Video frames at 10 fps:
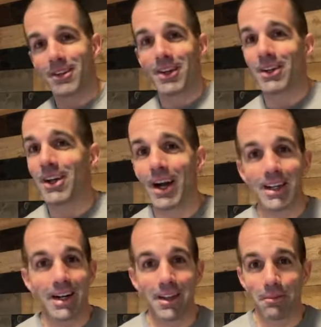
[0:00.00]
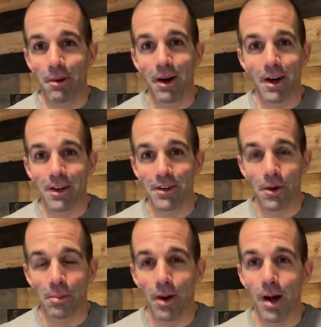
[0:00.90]
going to knock it out of the park,
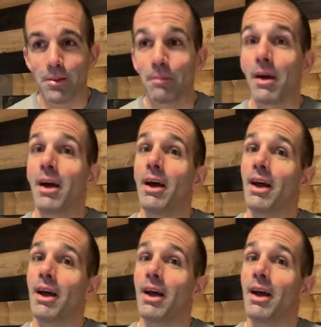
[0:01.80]
no problem.